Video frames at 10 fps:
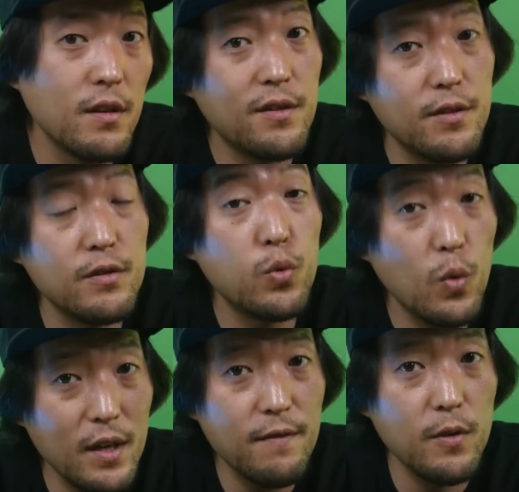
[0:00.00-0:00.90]

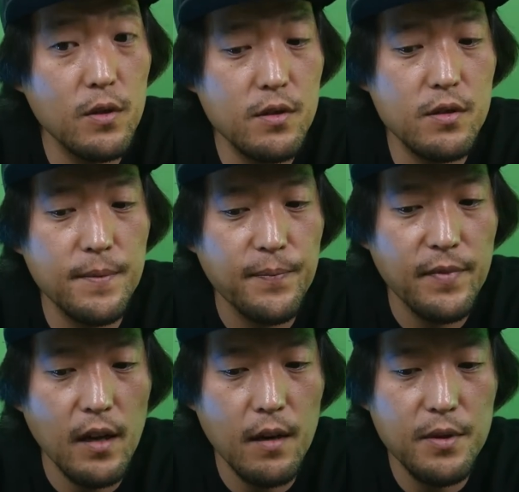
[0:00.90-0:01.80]
120 volts,
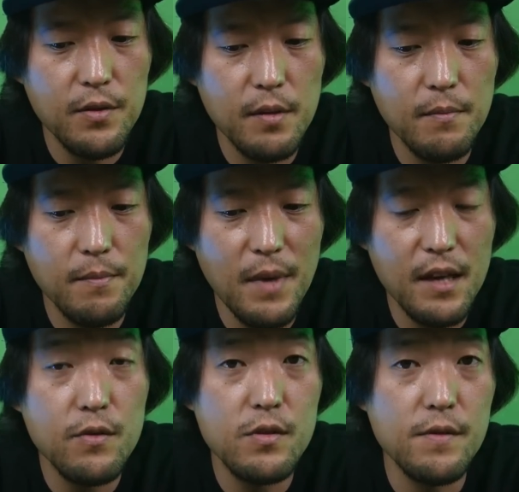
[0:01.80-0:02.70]
you can
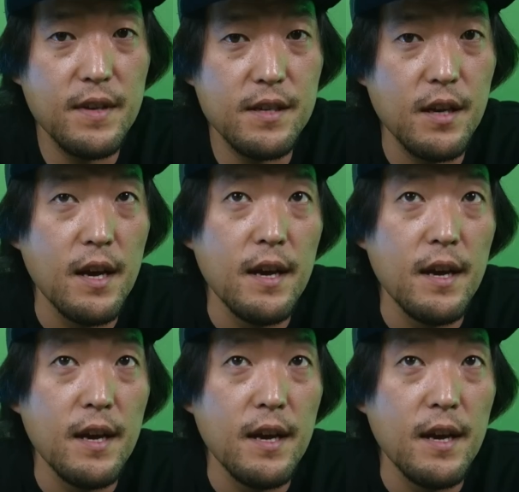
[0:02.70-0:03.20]
make use of this.